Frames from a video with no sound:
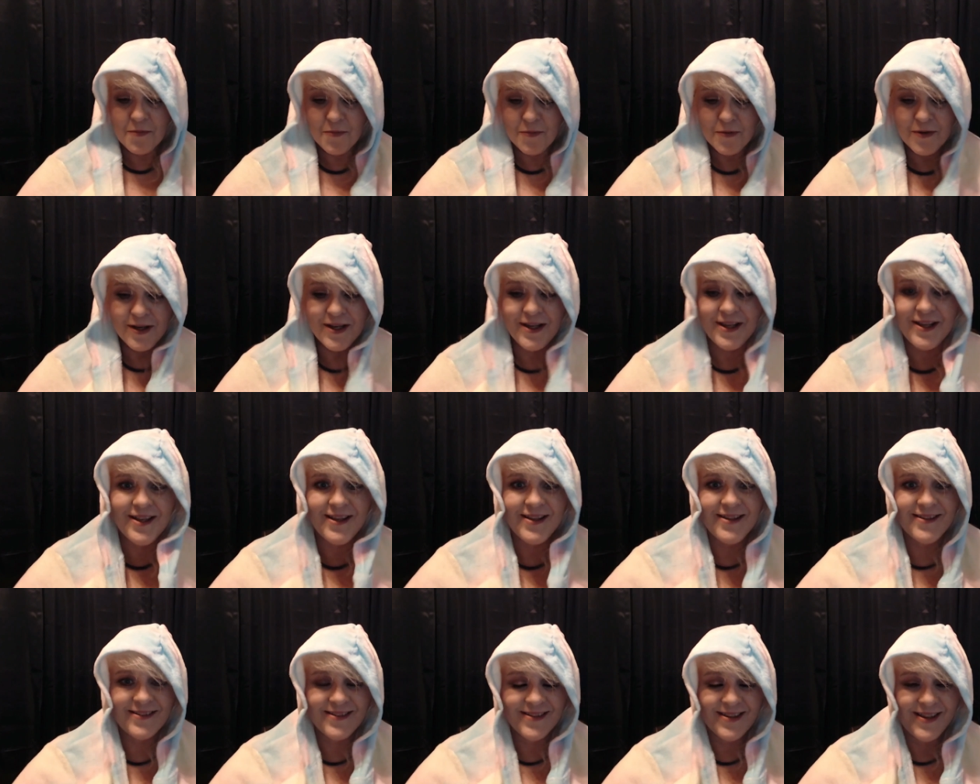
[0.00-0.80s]

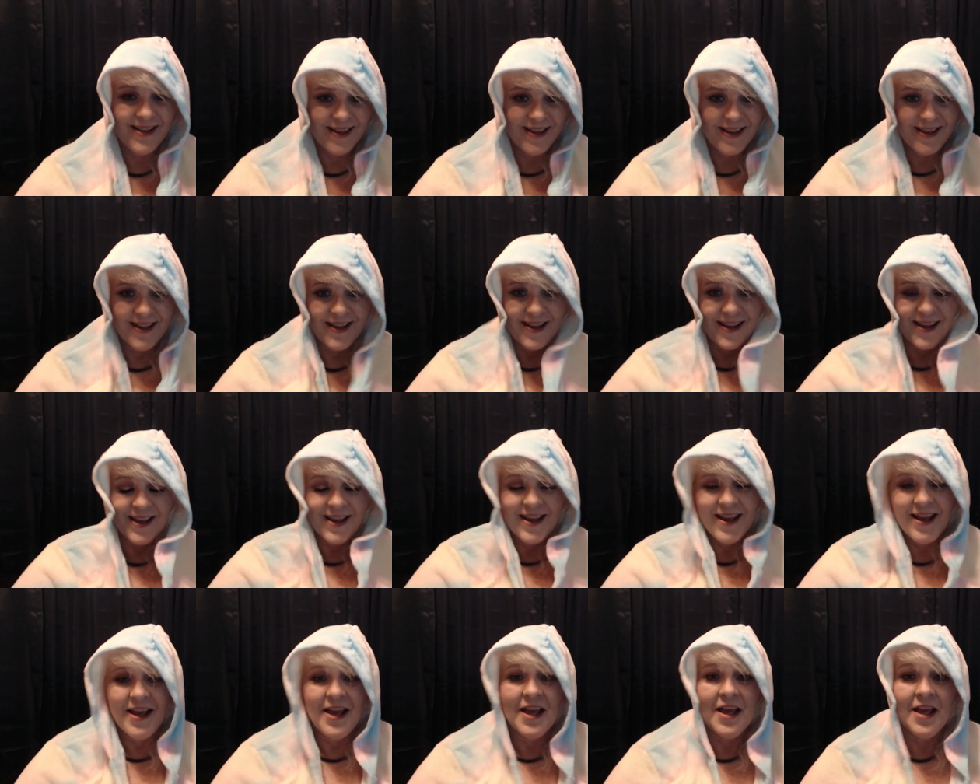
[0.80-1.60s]
Witty's
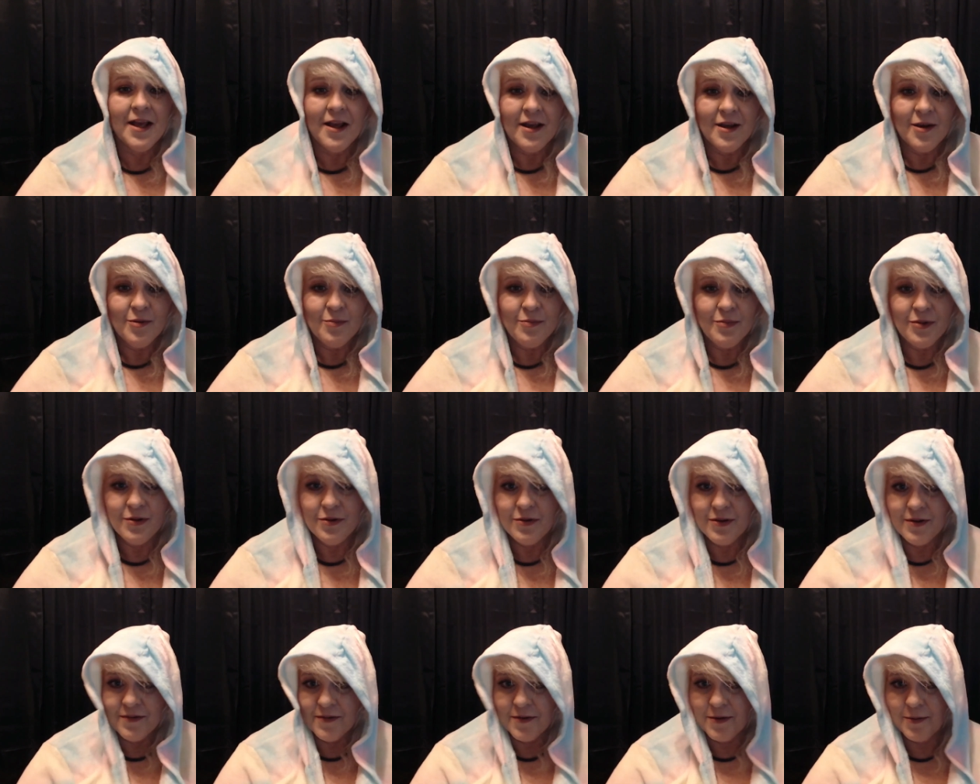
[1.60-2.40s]

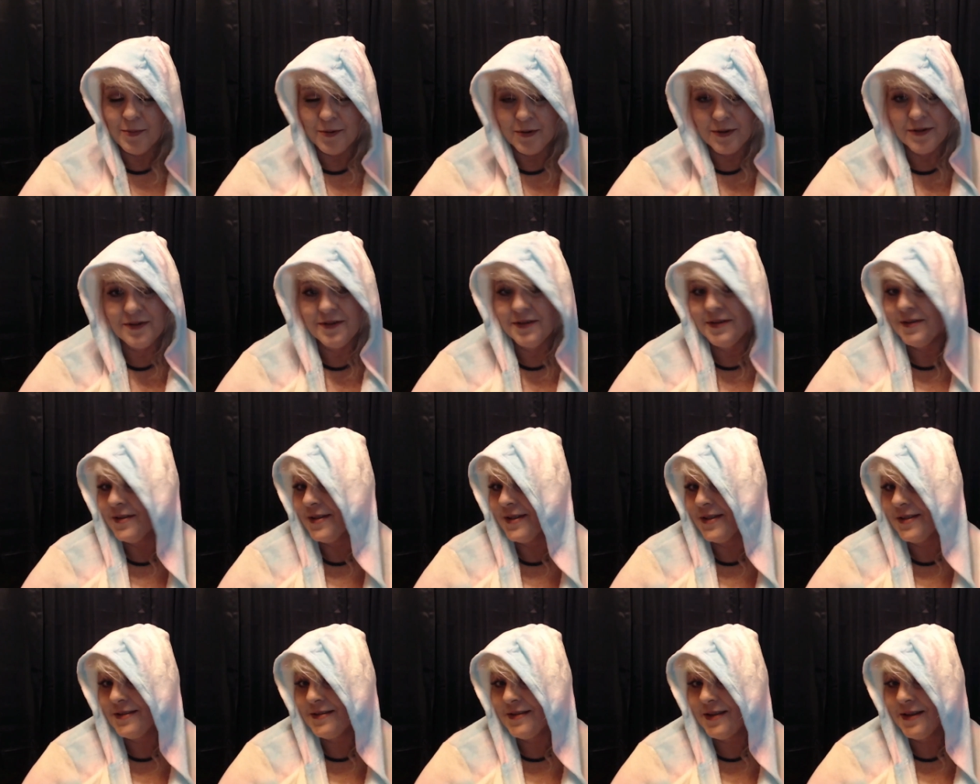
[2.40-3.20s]
Beautiful
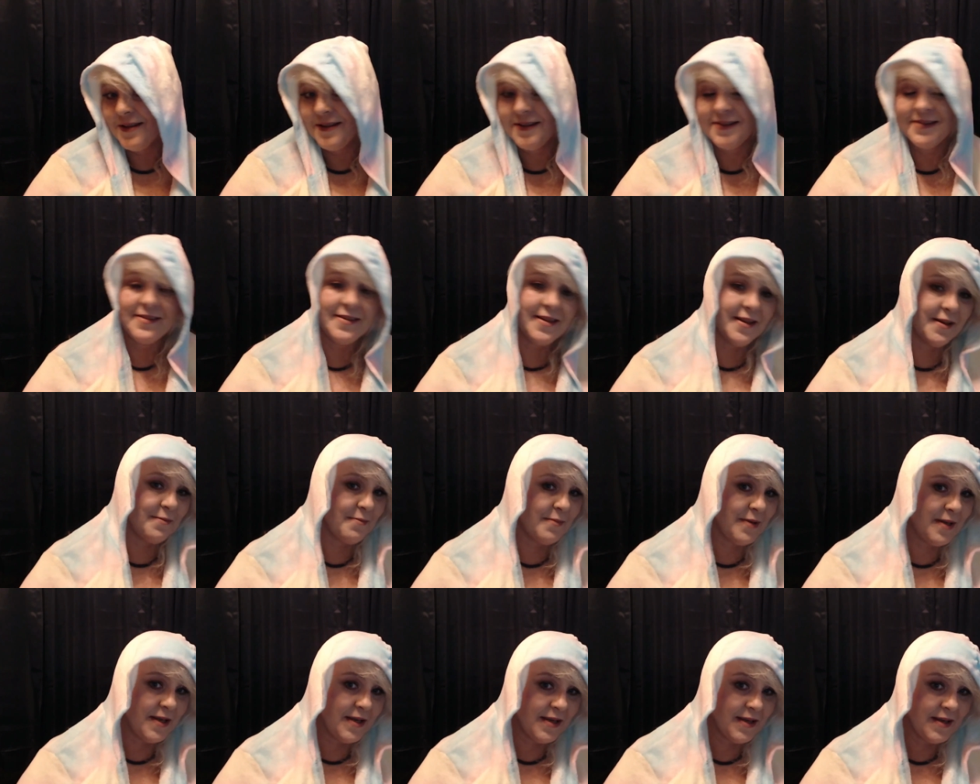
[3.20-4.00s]
Princesses sent
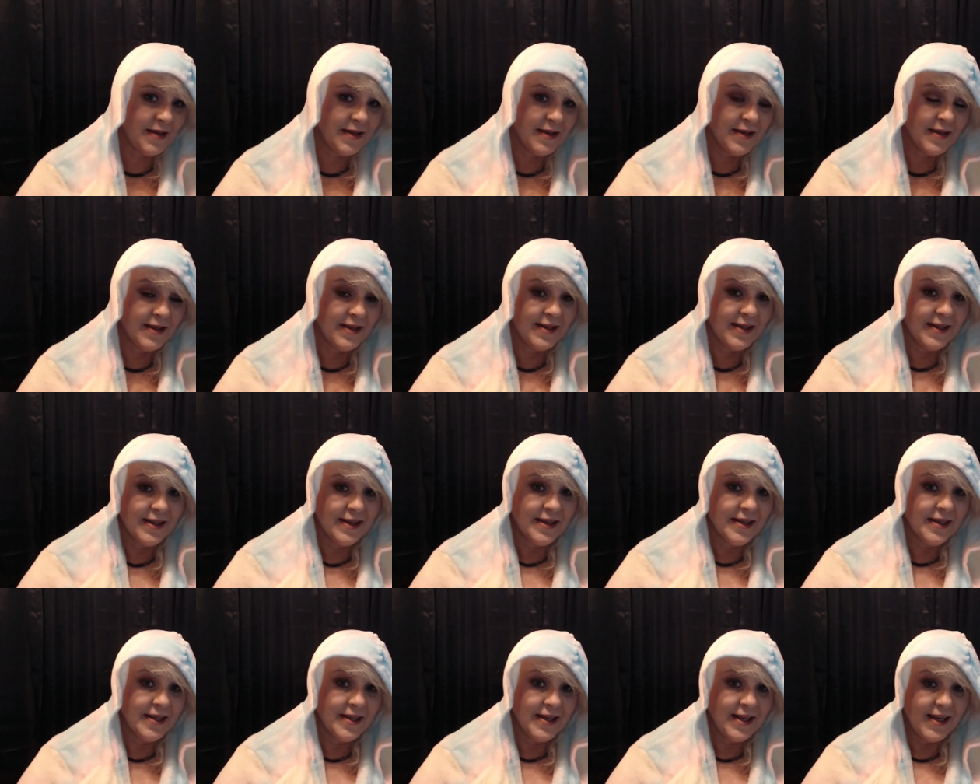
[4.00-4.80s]
me.
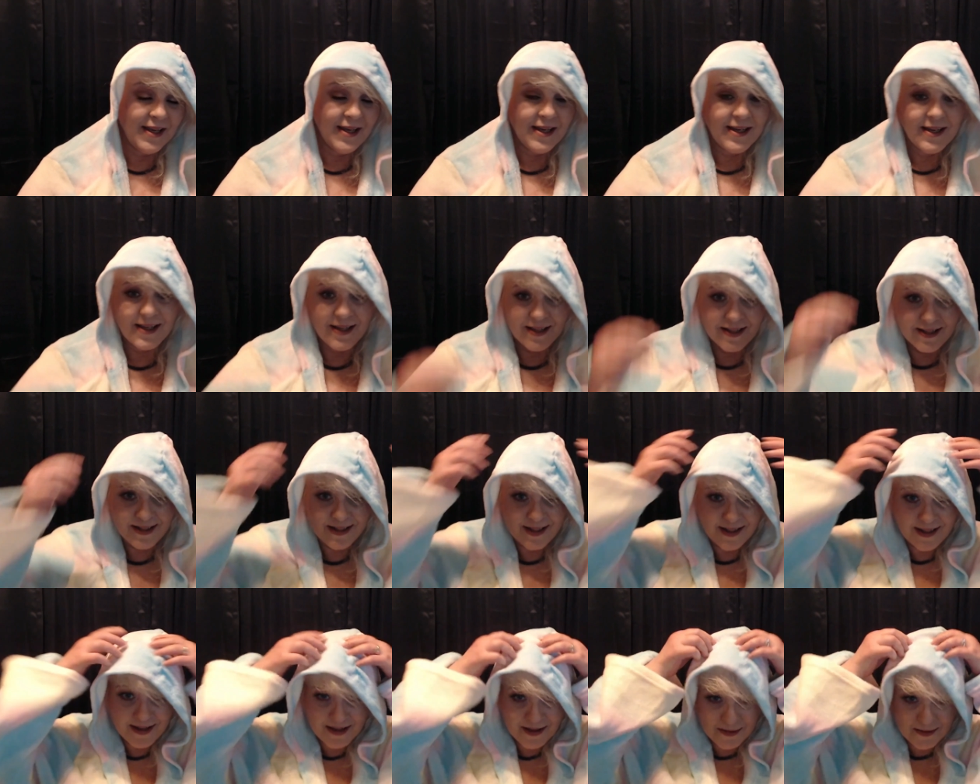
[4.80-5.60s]
And
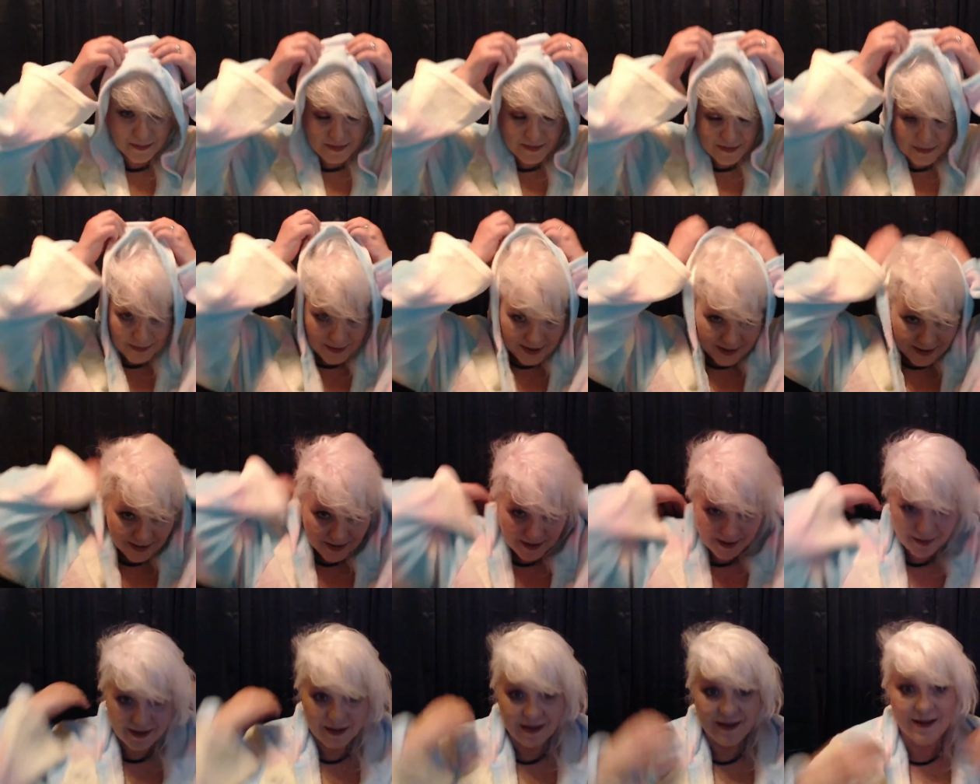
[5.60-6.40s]
it comes with
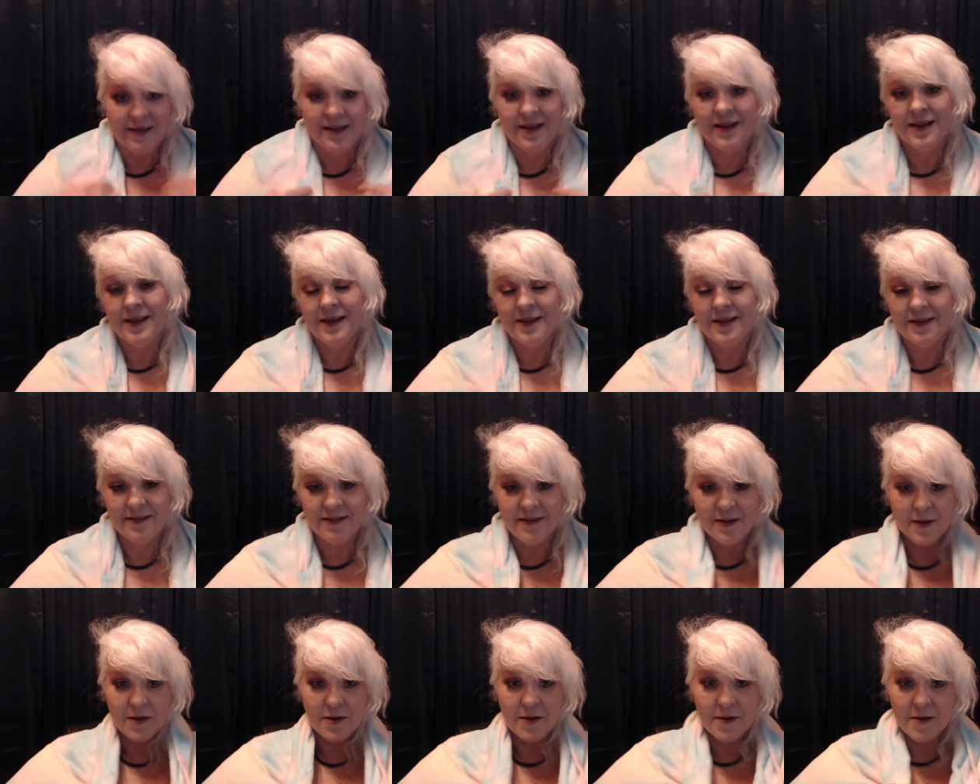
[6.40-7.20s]

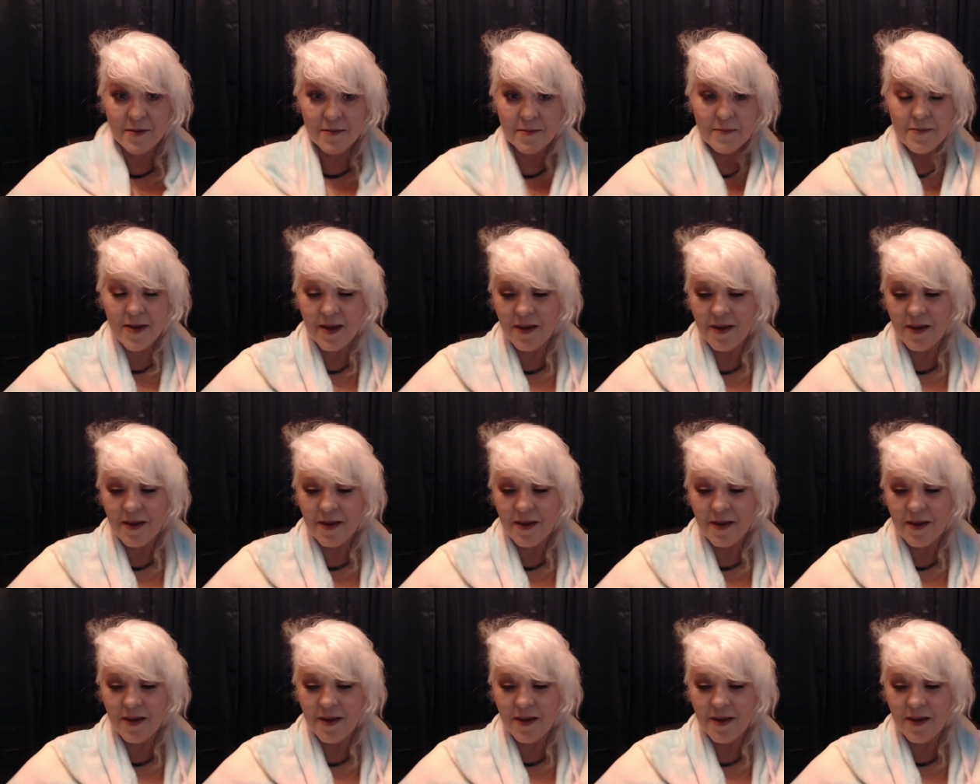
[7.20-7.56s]
some